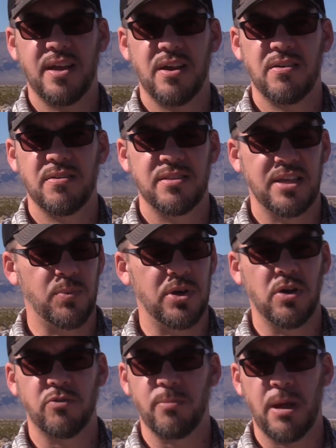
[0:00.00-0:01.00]
there. It
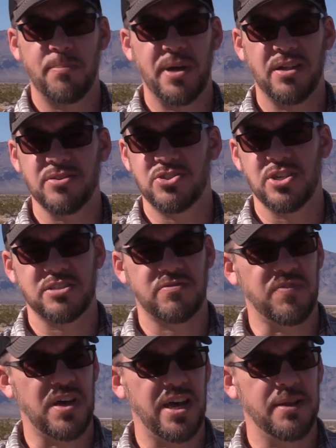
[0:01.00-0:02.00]
went over my belt just
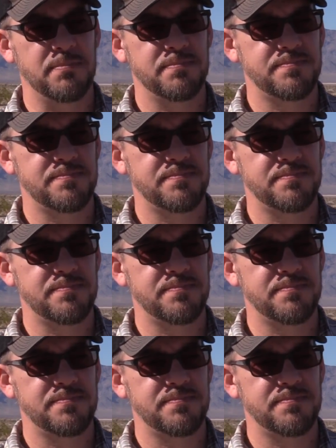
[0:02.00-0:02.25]
fine.